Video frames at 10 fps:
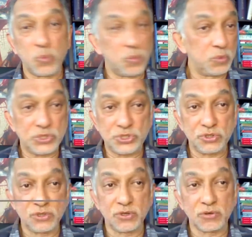which
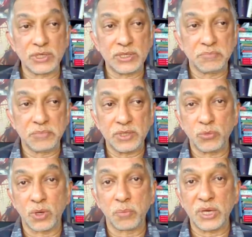in
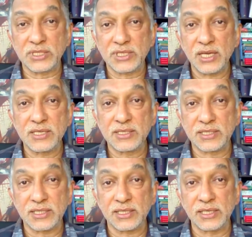one might say
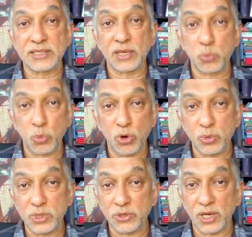is at war
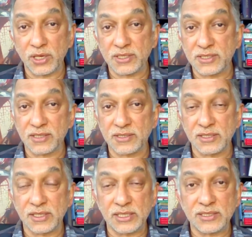with the United States
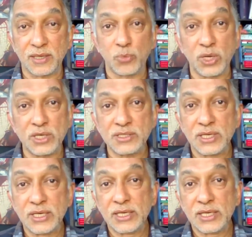in some ways.